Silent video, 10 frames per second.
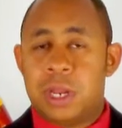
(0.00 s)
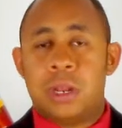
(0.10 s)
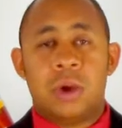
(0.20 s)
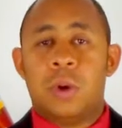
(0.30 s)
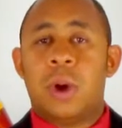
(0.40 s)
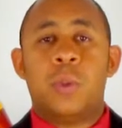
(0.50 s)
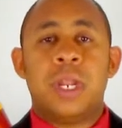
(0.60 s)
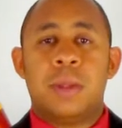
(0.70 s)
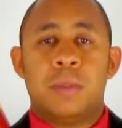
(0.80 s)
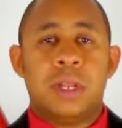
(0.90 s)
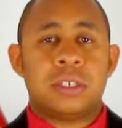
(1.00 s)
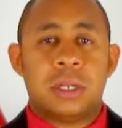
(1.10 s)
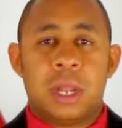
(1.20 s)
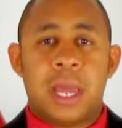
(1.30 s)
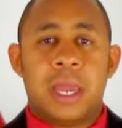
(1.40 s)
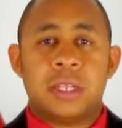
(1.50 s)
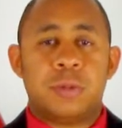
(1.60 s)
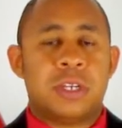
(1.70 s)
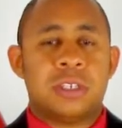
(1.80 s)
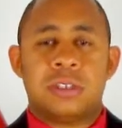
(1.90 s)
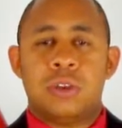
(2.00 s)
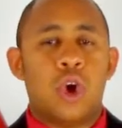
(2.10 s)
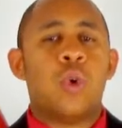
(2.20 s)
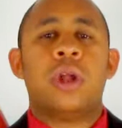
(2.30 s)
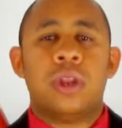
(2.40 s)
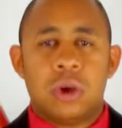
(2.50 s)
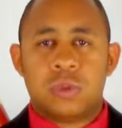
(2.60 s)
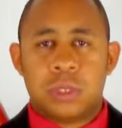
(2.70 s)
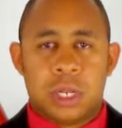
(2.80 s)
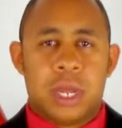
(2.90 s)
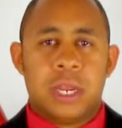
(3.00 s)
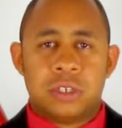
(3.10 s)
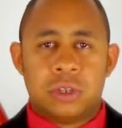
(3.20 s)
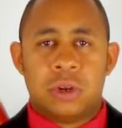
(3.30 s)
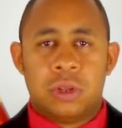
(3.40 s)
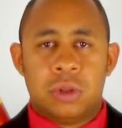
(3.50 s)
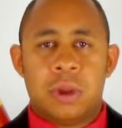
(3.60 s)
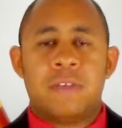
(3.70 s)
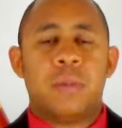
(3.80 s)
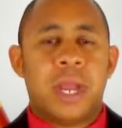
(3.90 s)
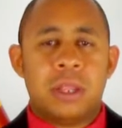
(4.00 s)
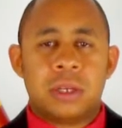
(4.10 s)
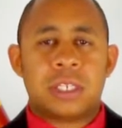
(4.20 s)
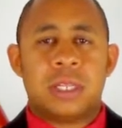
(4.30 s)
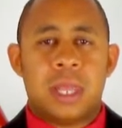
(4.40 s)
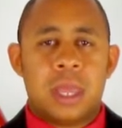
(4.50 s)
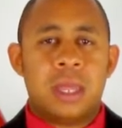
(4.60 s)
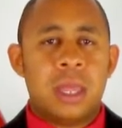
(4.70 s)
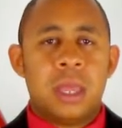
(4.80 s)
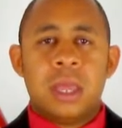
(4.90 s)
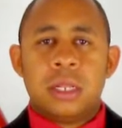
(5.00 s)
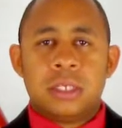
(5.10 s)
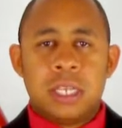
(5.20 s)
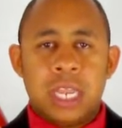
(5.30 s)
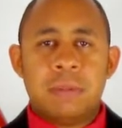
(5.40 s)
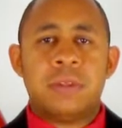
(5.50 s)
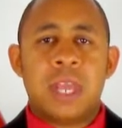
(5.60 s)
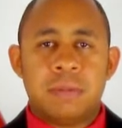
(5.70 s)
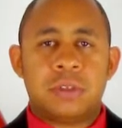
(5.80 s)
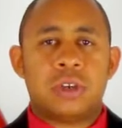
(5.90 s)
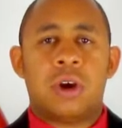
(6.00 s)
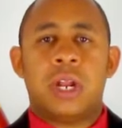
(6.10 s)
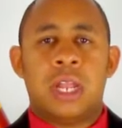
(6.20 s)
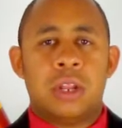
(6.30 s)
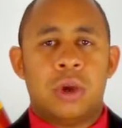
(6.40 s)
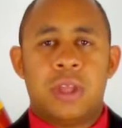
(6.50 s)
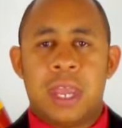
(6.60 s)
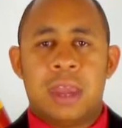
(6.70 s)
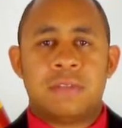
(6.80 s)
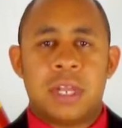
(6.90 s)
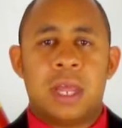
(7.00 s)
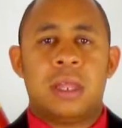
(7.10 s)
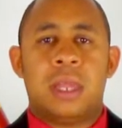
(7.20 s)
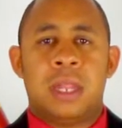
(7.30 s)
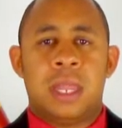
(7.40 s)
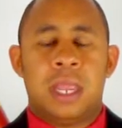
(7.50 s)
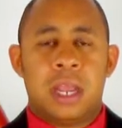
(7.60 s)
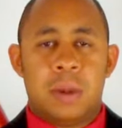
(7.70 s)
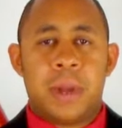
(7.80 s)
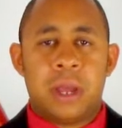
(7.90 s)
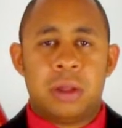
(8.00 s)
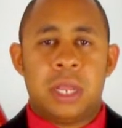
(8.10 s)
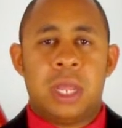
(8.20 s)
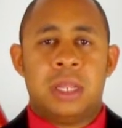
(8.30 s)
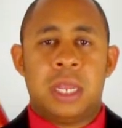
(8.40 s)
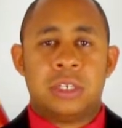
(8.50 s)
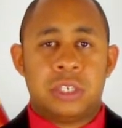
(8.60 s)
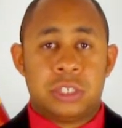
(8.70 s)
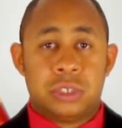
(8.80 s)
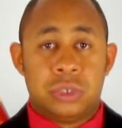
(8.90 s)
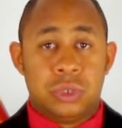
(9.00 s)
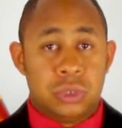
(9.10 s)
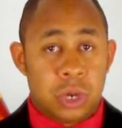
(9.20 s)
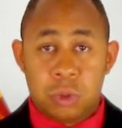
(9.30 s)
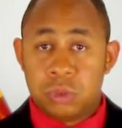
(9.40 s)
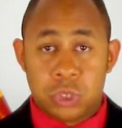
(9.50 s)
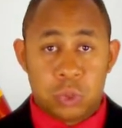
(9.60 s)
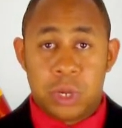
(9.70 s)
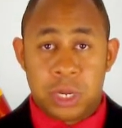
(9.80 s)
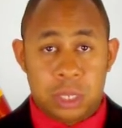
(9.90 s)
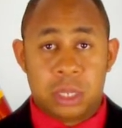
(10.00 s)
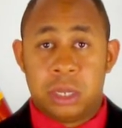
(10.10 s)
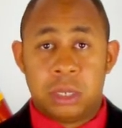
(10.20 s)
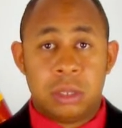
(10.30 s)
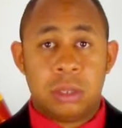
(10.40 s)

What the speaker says: I know we didn't mention the Lions because no one knows what the Lions are going to do. Everybody looks at that team depth chart and know they have talent, and they come out and they just don't do anything.